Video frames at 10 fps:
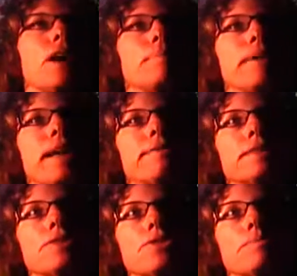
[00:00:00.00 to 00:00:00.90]
not
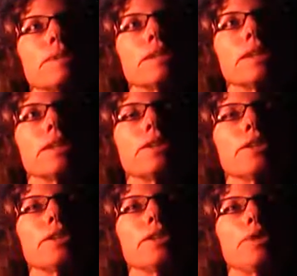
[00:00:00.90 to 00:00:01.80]
behaving stupidly
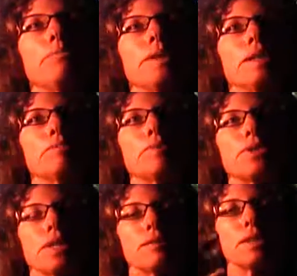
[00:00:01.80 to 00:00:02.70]
or, being
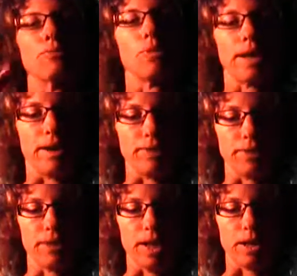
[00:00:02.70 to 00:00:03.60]
perceived as
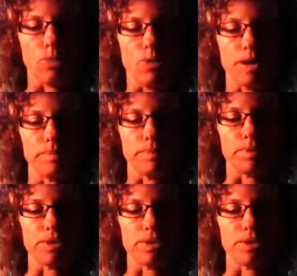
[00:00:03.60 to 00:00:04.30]
whatever they don't want to be